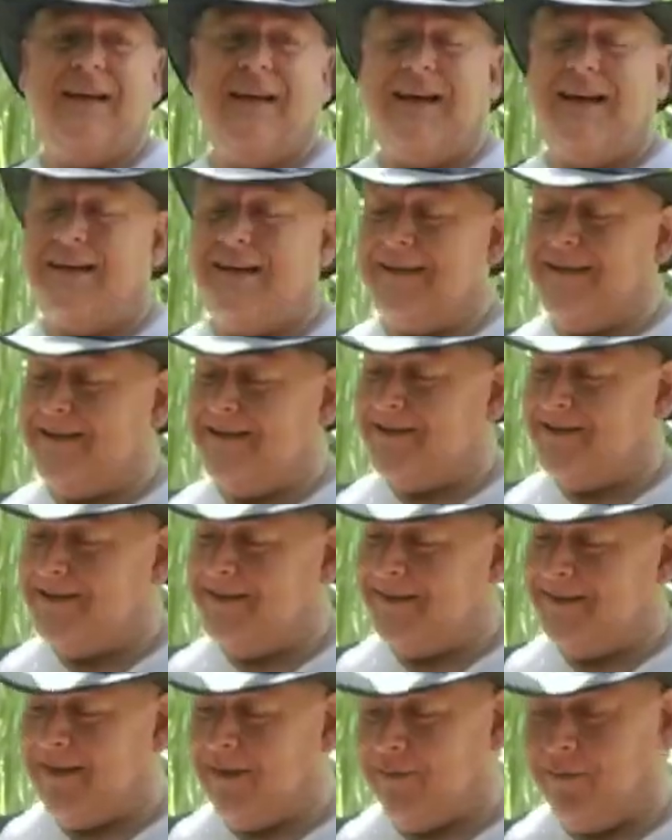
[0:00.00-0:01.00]
Now
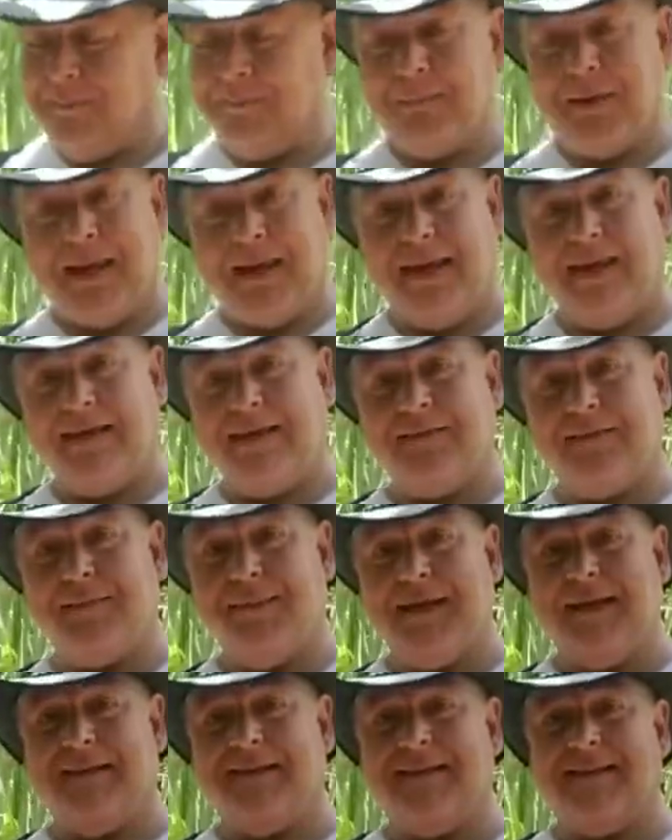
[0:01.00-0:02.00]
it pains
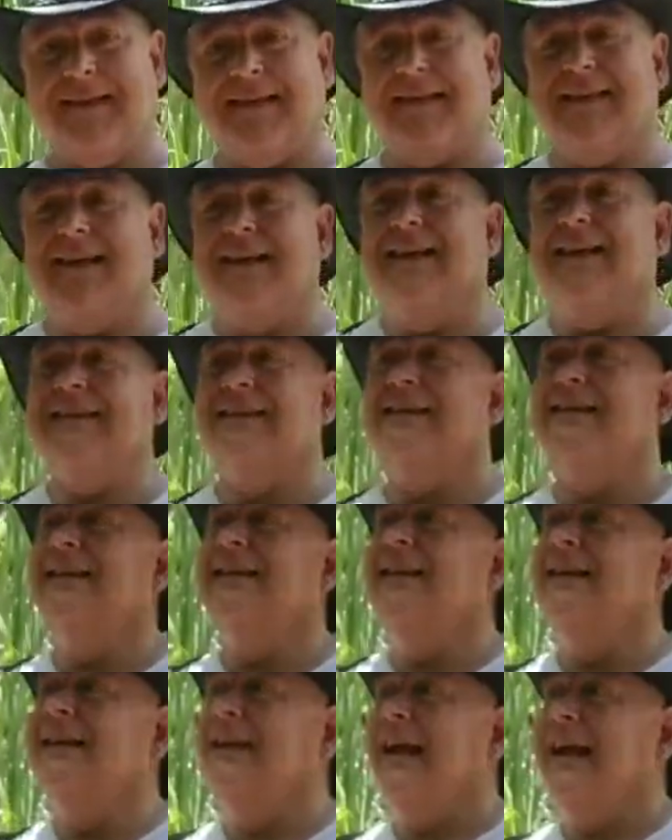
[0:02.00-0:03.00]
me to say that,
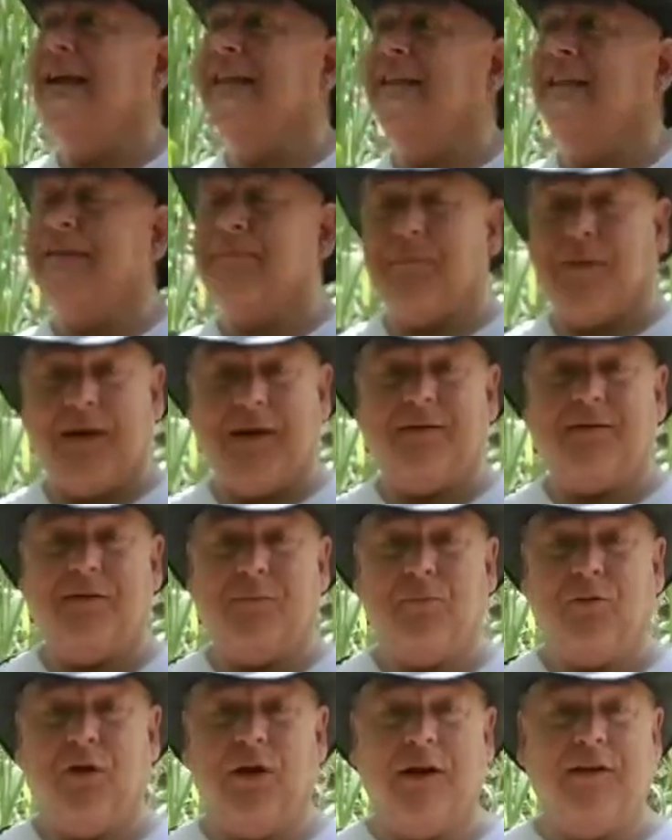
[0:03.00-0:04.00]
and that might
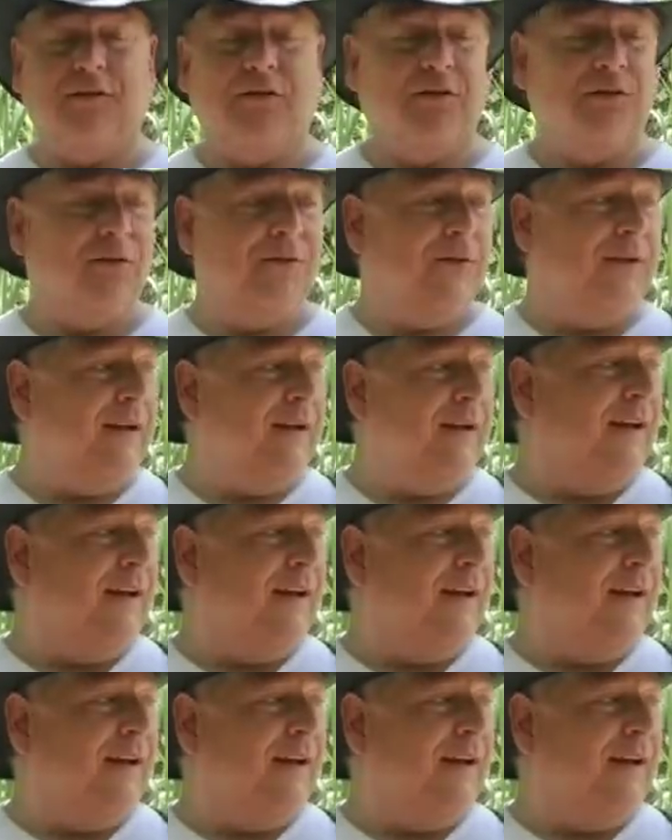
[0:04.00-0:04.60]
surprise you.